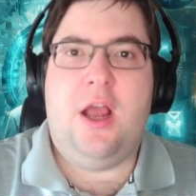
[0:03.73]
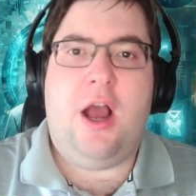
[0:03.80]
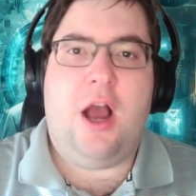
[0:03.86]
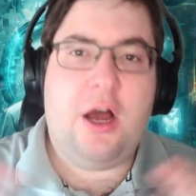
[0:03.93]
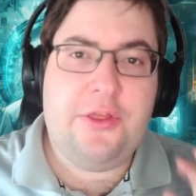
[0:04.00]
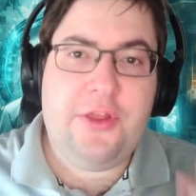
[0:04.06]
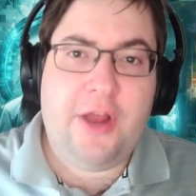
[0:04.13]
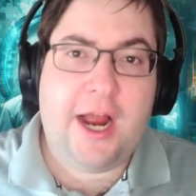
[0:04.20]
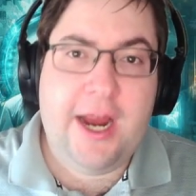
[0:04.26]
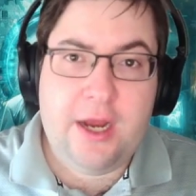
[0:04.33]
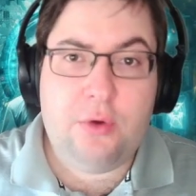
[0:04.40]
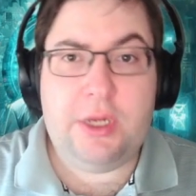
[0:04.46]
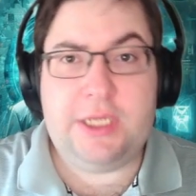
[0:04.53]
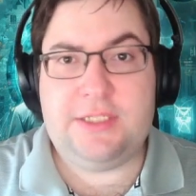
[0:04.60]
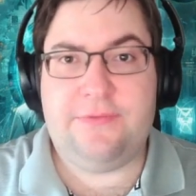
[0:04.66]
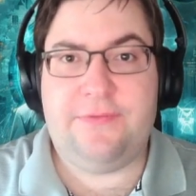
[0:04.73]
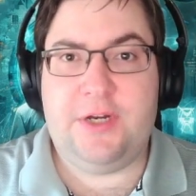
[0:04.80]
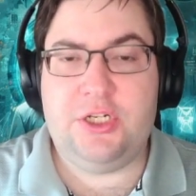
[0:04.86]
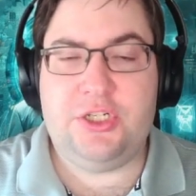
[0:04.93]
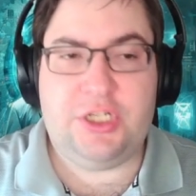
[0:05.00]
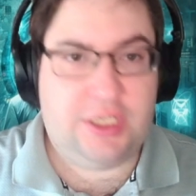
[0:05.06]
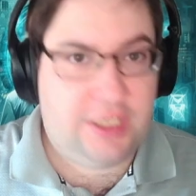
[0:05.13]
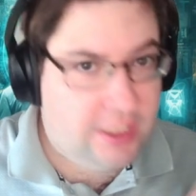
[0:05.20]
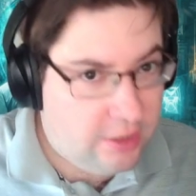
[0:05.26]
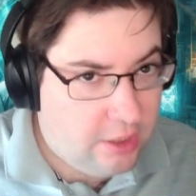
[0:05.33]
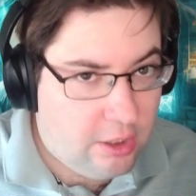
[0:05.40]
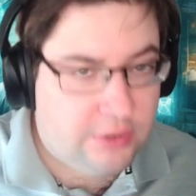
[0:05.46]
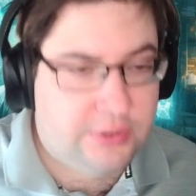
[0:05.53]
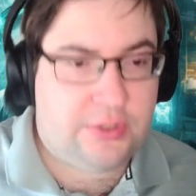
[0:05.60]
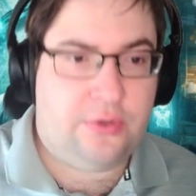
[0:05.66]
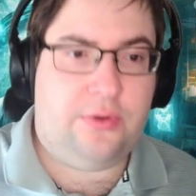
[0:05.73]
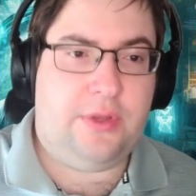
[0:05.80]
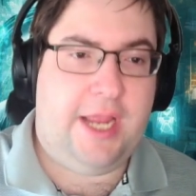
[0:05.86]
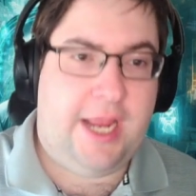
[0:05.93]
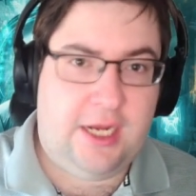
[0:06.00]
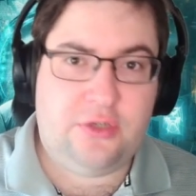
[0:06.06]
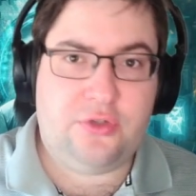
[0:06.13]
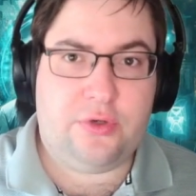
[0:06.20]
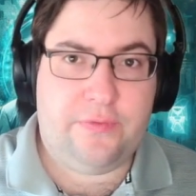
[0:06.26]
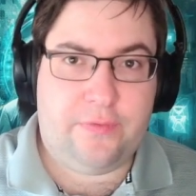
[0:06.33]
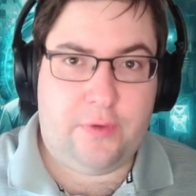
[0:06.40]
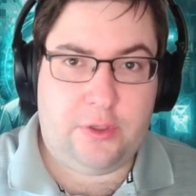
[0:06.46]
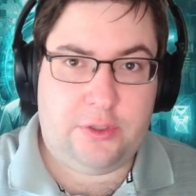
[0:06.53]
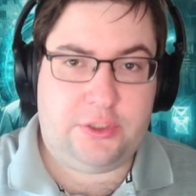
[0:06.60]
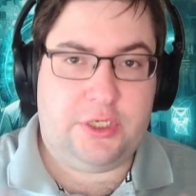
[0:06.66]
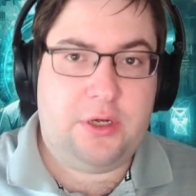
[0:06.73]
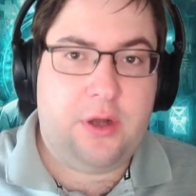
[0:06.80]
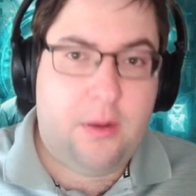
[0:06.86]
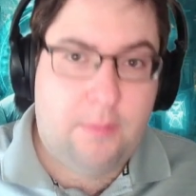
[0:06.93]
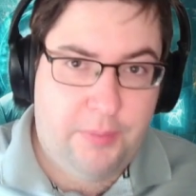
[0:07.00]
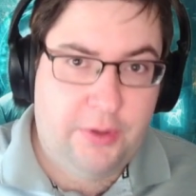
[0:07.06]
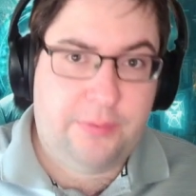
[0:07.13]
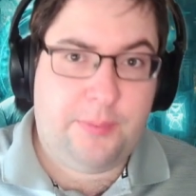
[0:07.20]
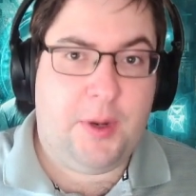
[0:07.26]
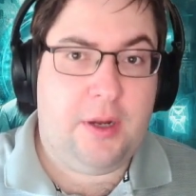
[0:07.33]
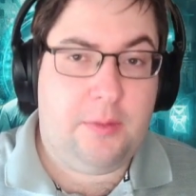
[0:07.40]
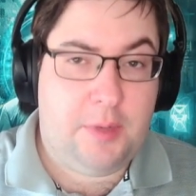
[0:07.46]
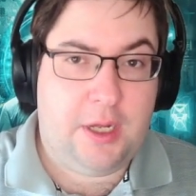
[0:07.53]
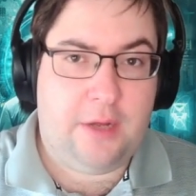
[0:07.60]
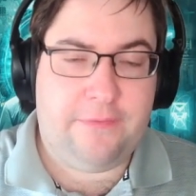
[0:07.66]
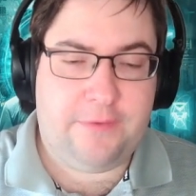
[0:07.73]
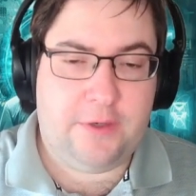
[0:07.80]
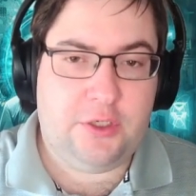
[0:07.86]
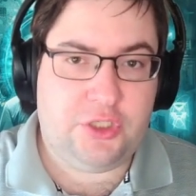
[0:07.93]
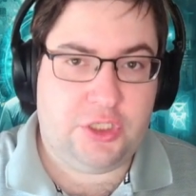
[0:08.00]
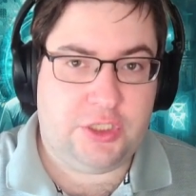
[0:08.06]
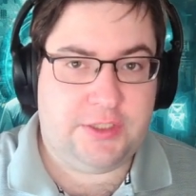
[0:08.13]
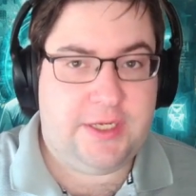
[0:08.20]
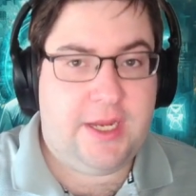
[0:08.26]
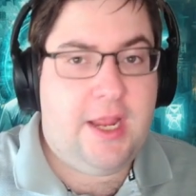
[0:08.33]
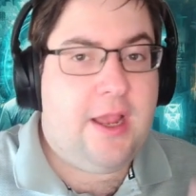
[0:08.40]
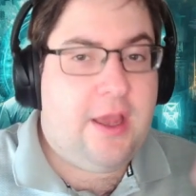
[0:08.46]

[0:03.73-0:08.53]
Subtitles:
On the iOS version and also the Android version, both mobile versions,